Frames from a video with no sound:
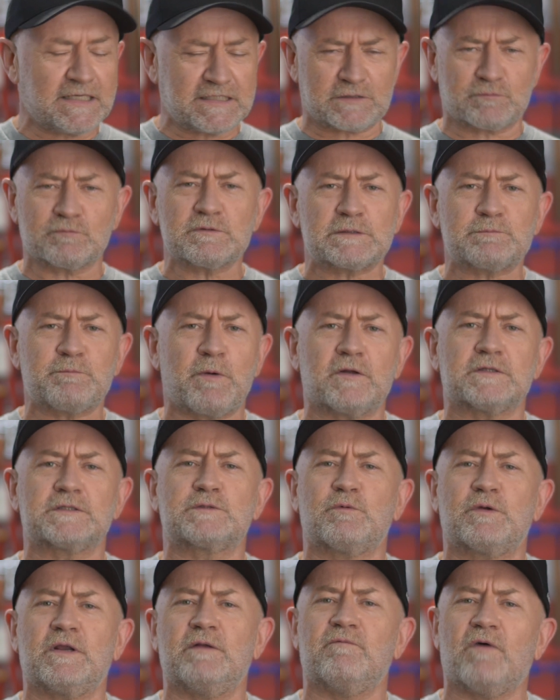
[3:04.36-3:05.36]
this response
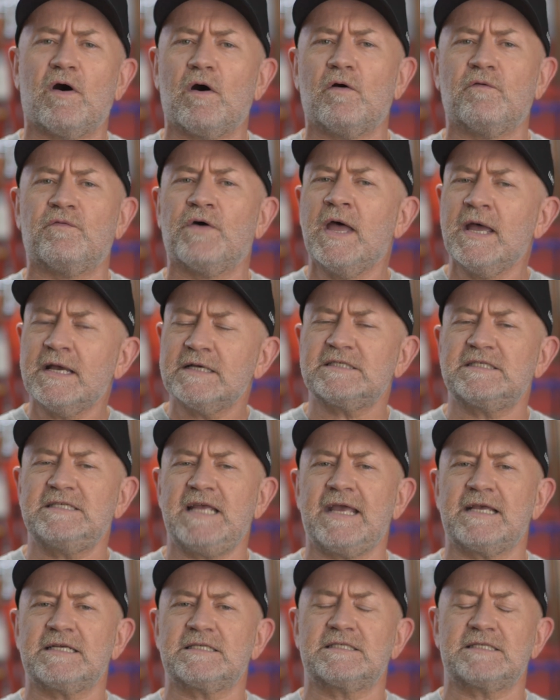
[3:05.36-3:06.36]
would involve
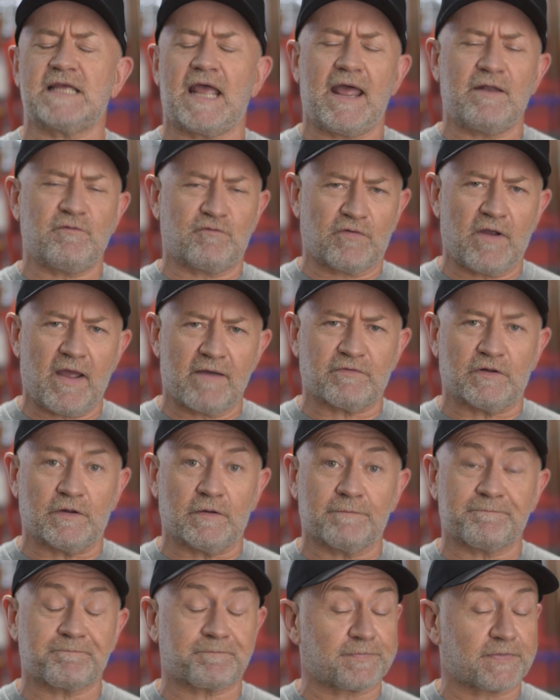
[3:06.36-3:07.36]
sex and
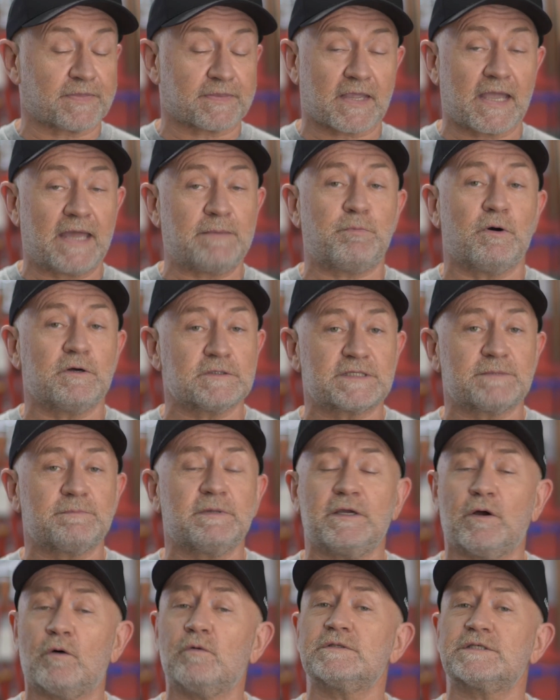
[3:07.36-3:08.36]
travel, and
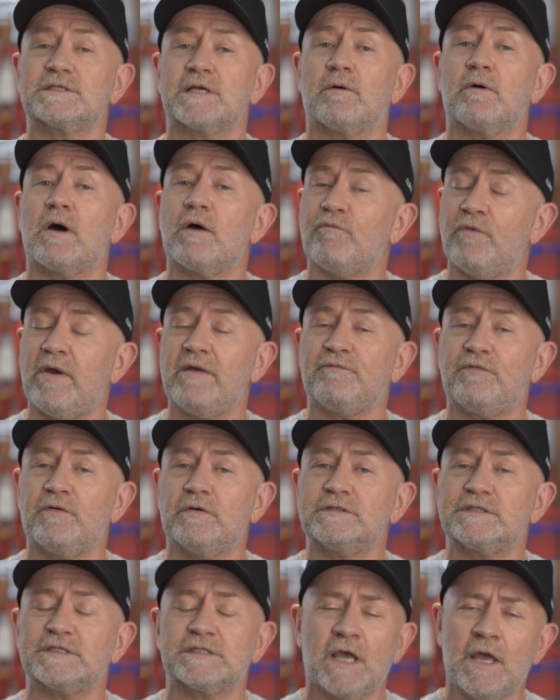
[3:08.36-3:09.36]
possibly also a
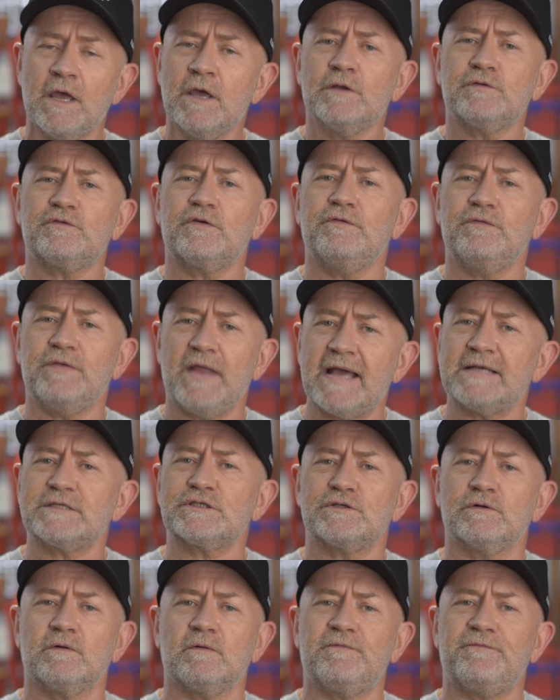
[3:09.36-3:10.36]
reference to
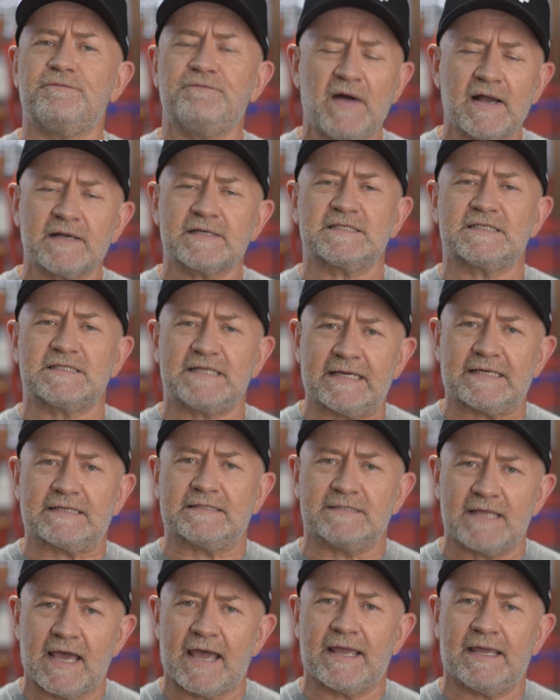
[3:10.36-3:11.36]
National
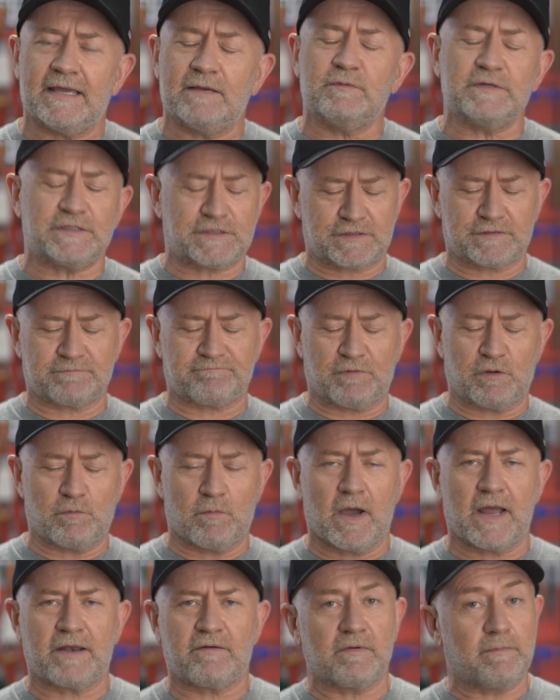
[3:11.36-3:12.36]
Fuckstick Day, which you
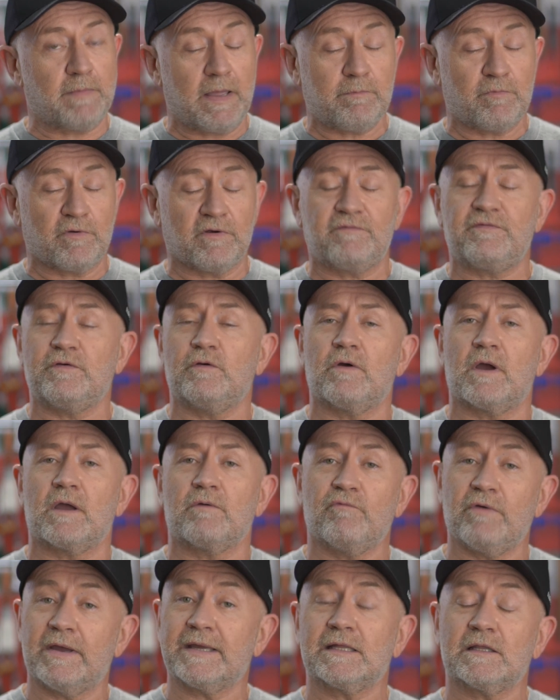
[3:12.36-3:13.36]
might remember if you're a
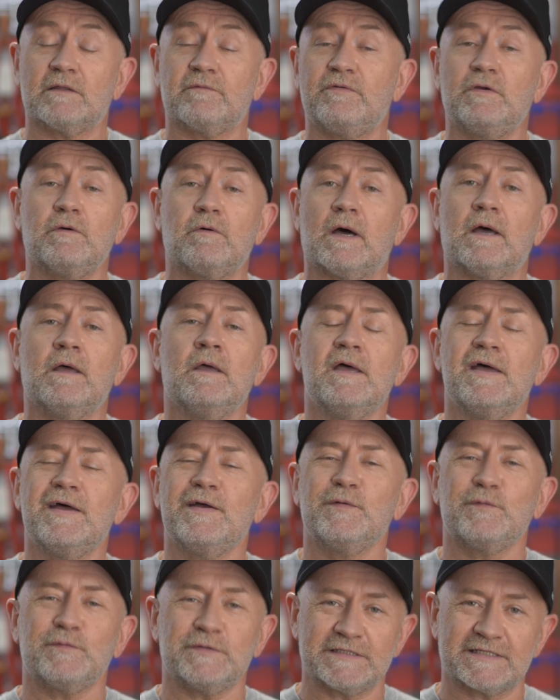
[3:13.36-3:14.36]
regular viewer,
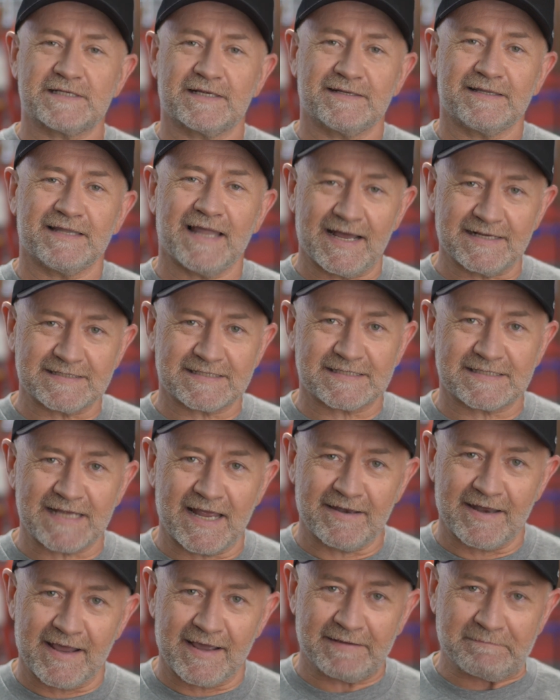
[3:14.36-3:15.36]
was last
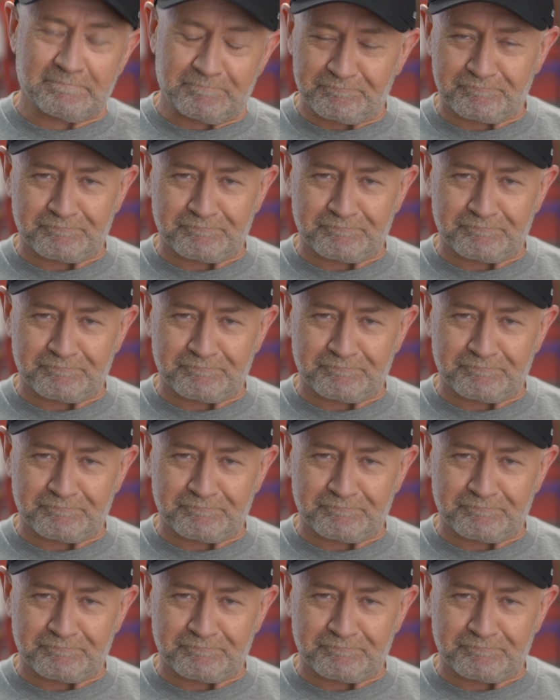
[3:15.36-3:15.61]
Sunday.